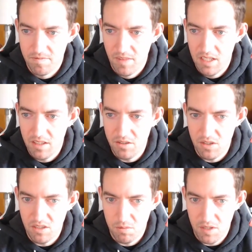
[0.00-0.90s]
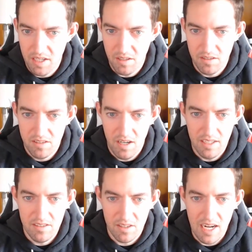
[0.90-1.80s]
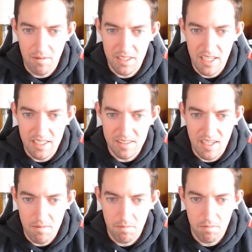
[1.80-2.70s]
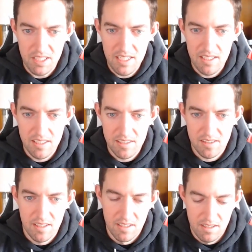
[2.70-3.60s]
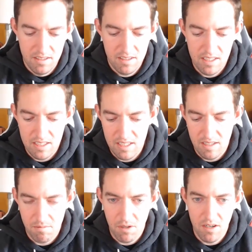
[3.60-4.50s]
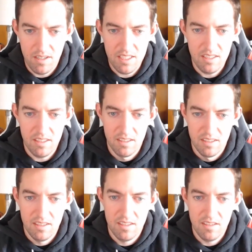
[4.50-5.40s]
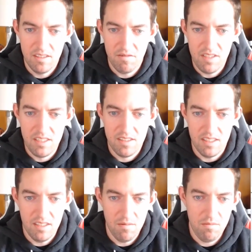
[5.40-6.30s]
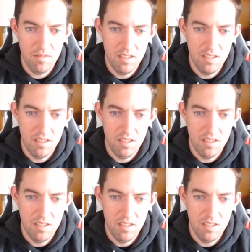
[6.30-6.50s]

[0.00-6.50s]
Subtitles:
Those are his protectors. All right, so Goblin King is not pleased. Party defeats him.